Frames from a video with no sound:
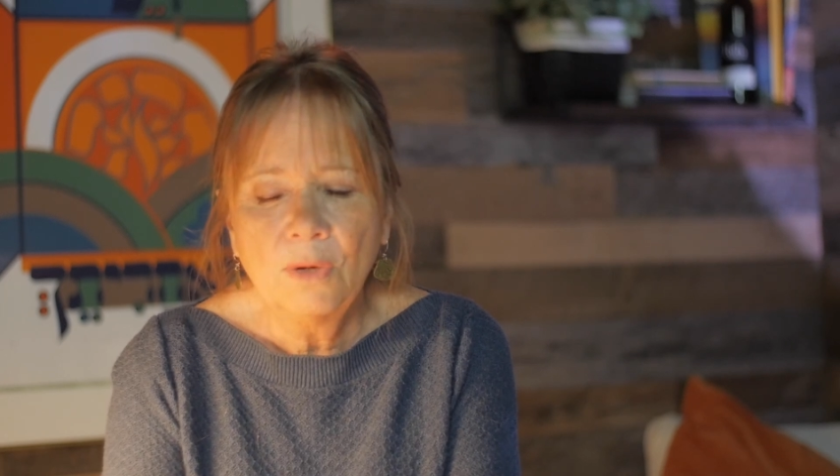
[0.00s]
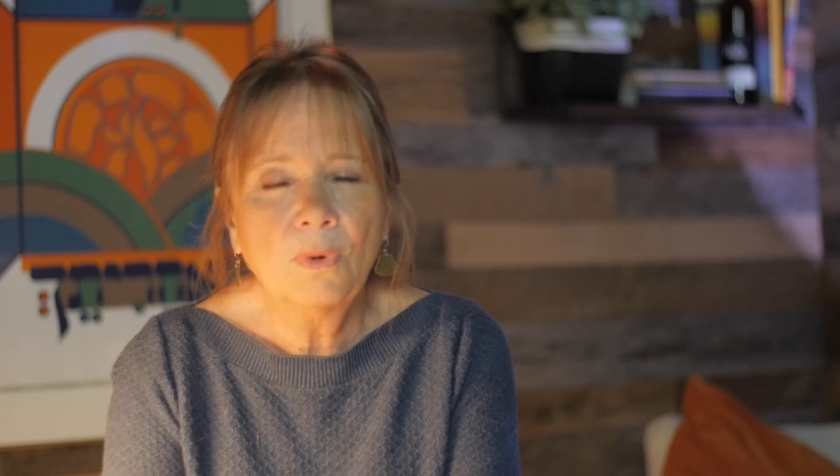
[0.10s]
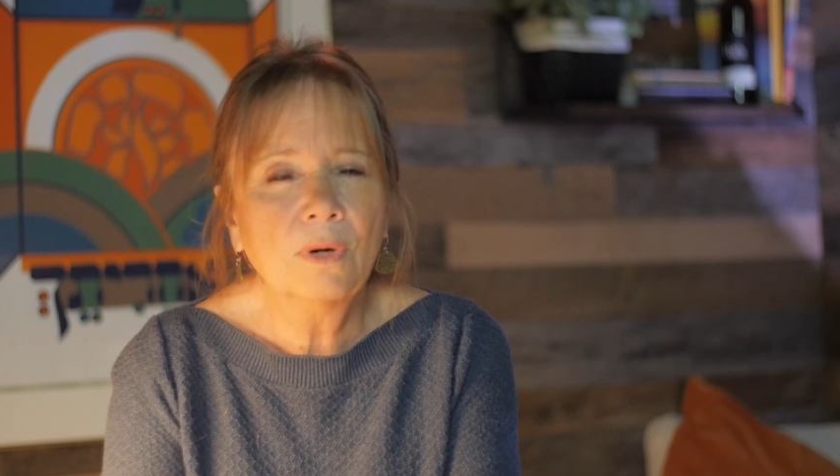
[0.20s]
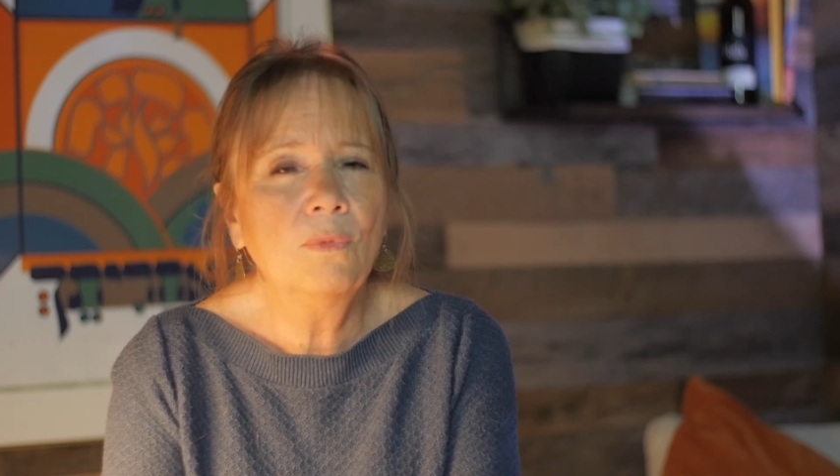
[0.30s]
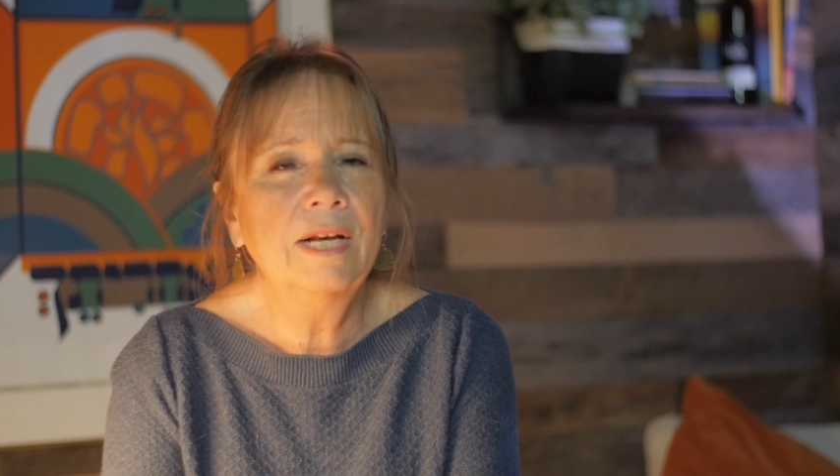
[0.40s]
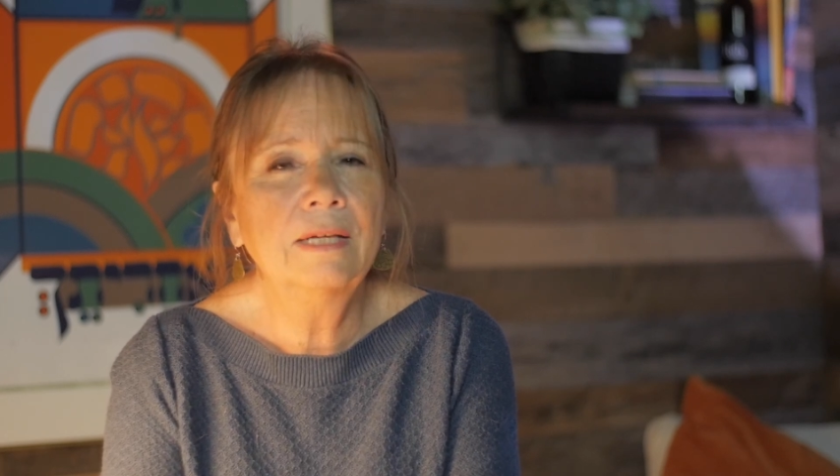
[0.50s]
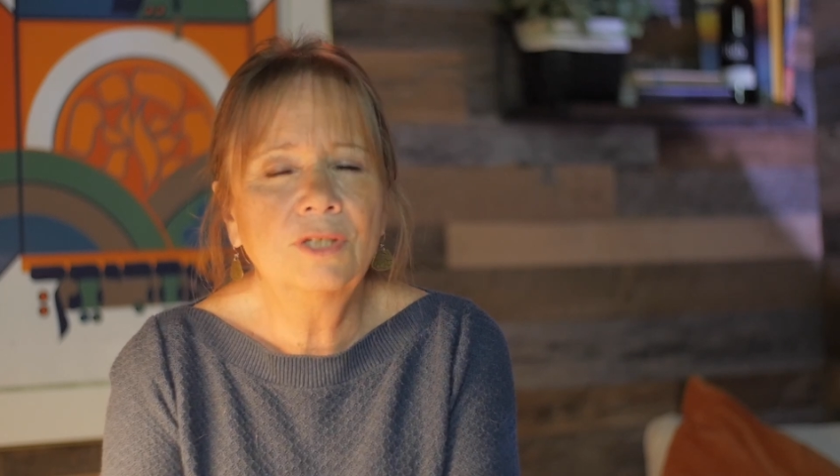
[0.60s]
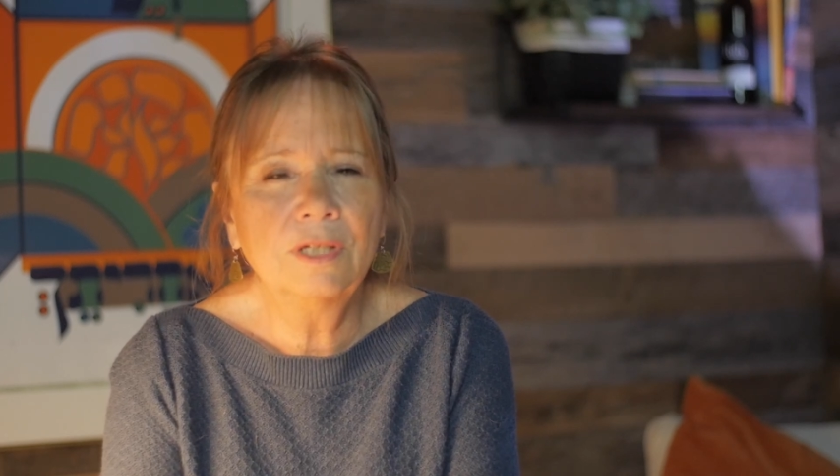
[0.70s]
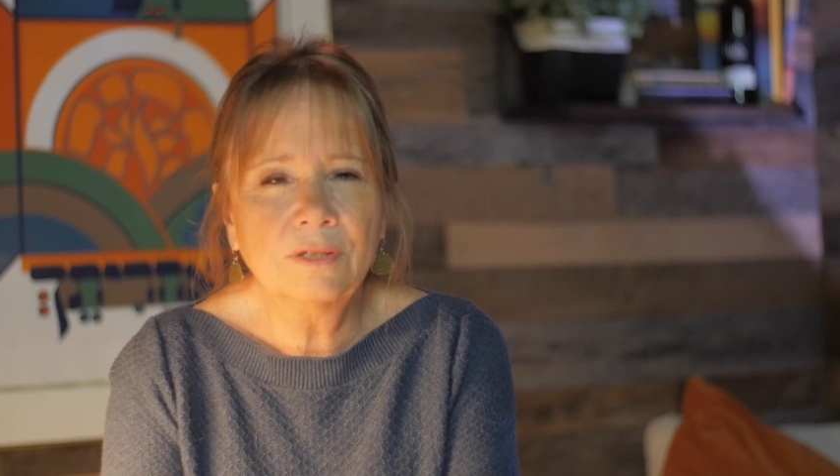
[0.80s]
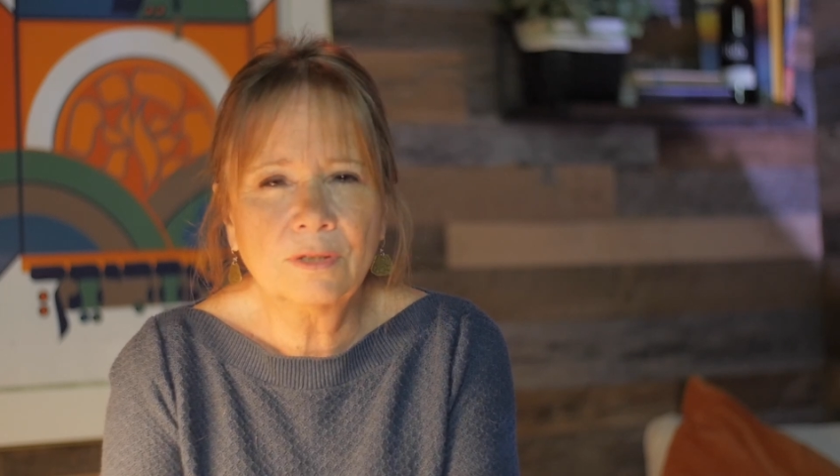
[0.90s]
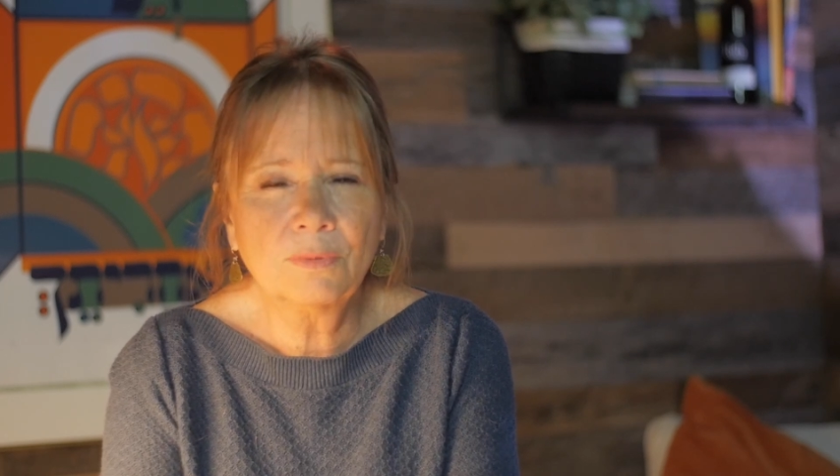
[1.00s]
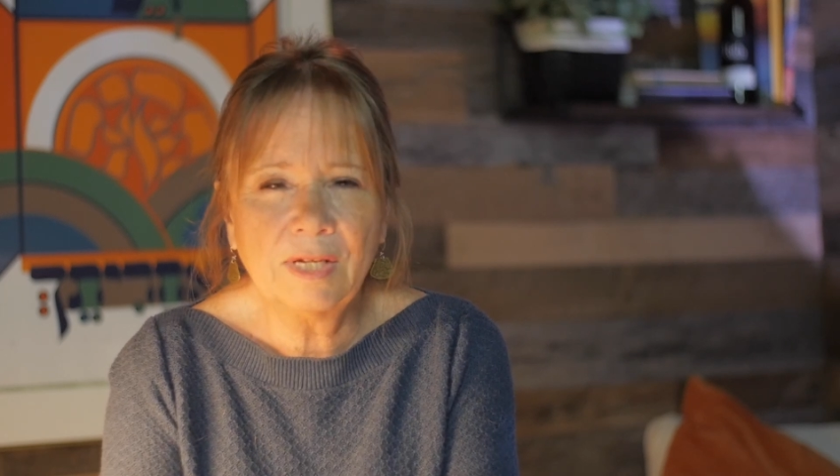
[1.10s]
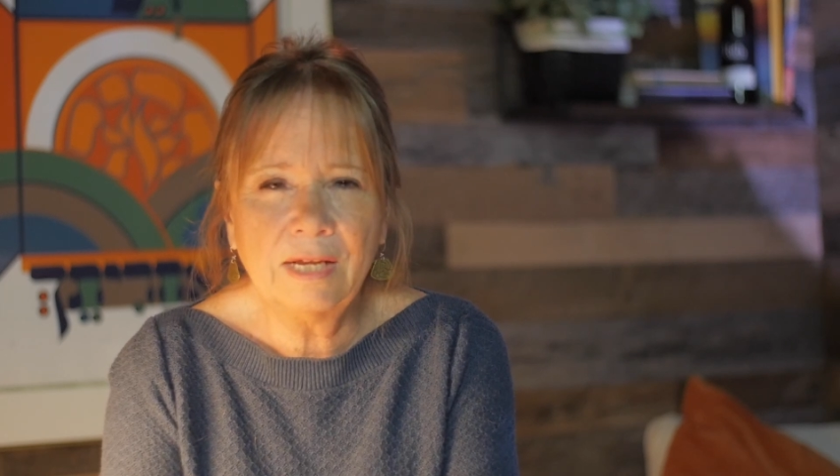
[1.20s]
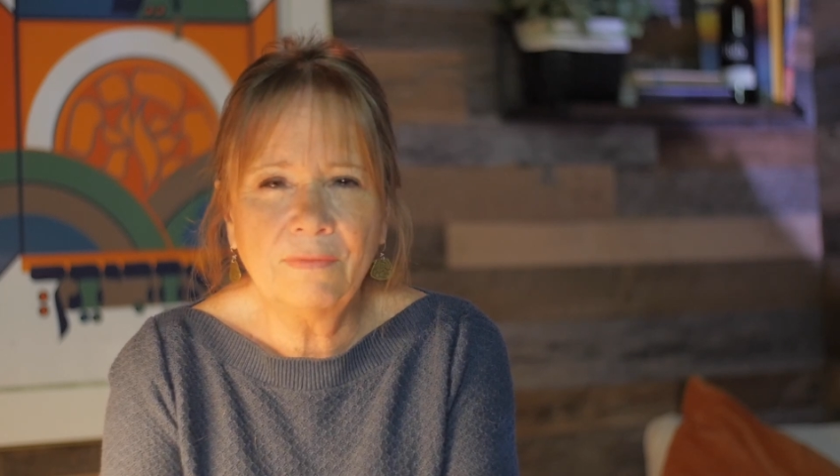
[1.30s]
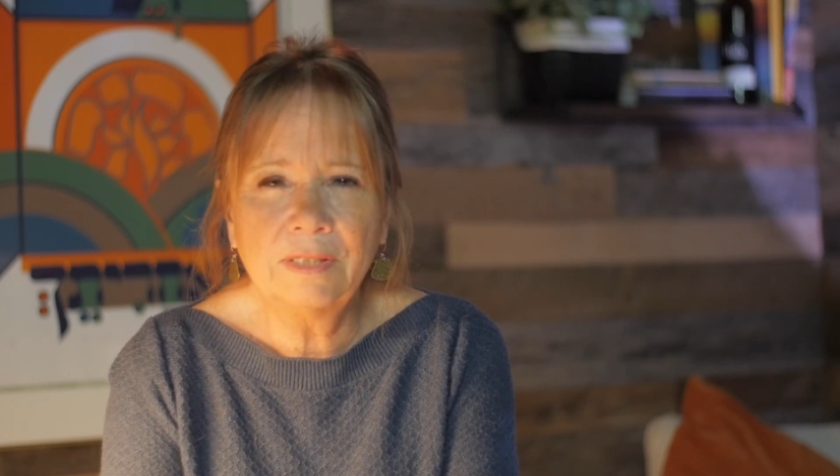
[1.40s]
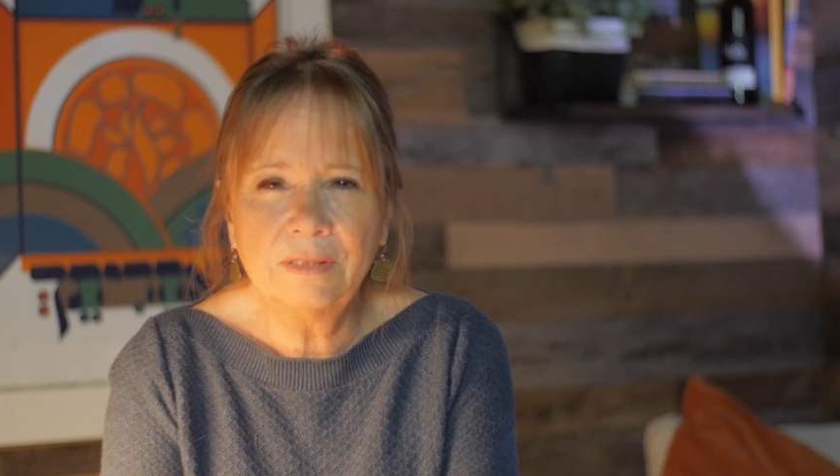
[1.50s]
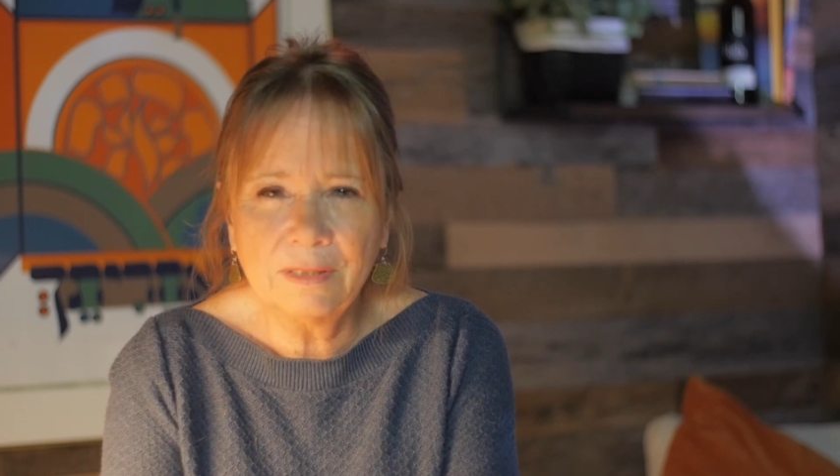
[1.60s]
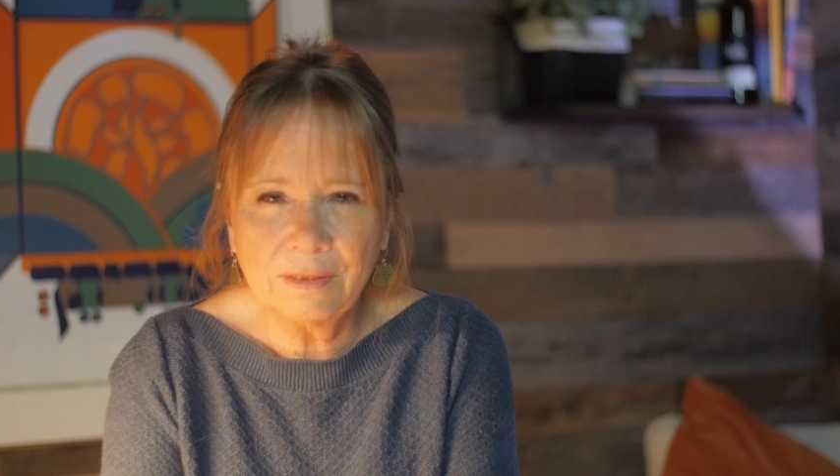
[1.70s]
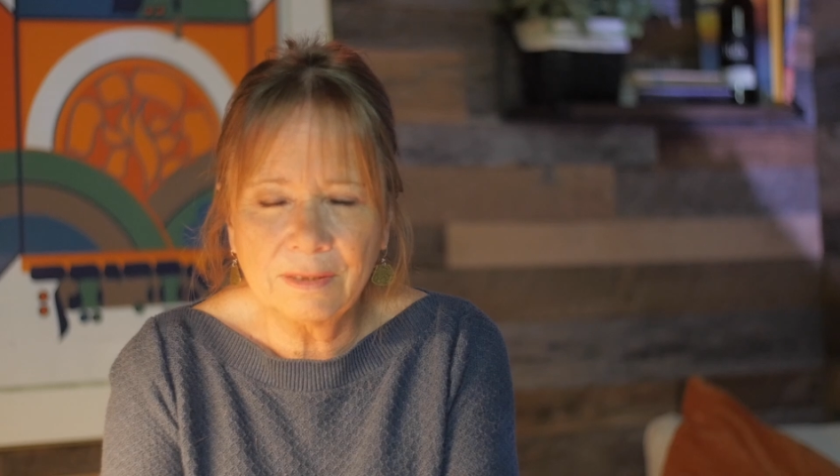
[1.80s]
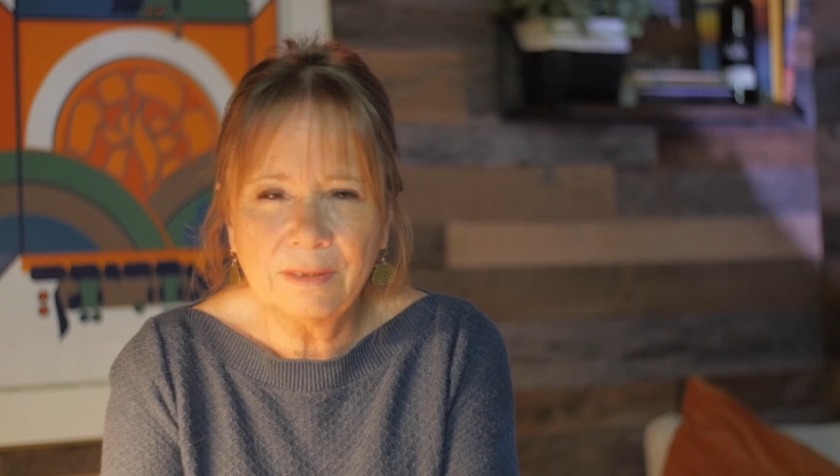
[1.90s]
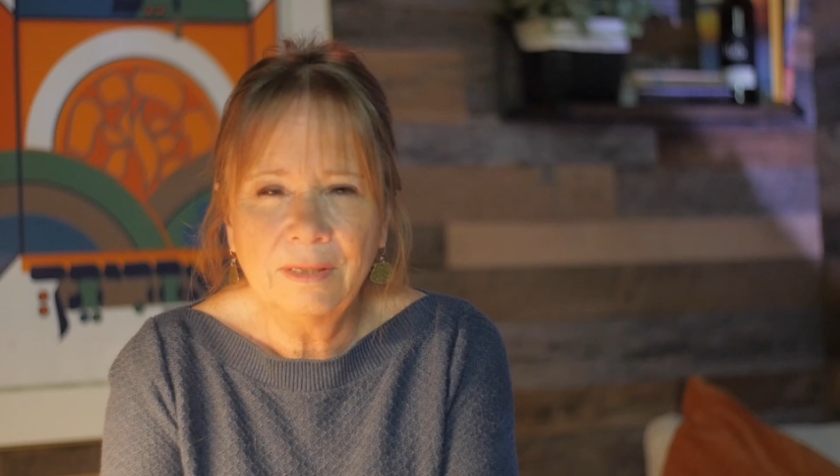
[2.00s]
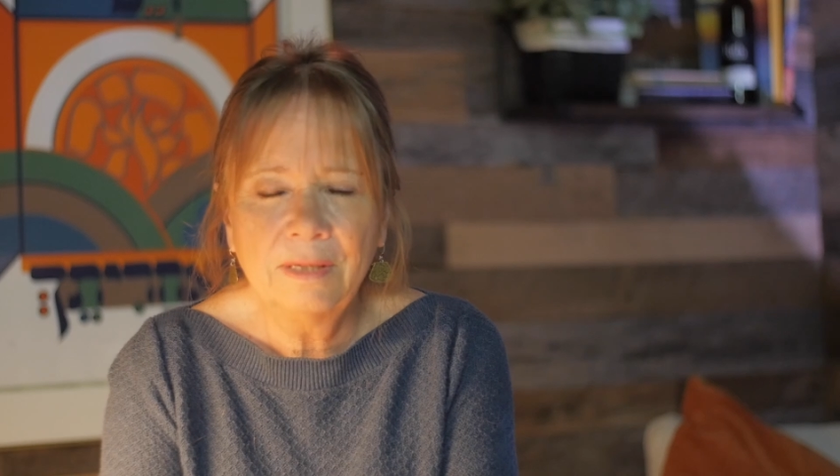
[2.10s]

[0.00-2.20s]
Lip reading: when Jesus was having dinner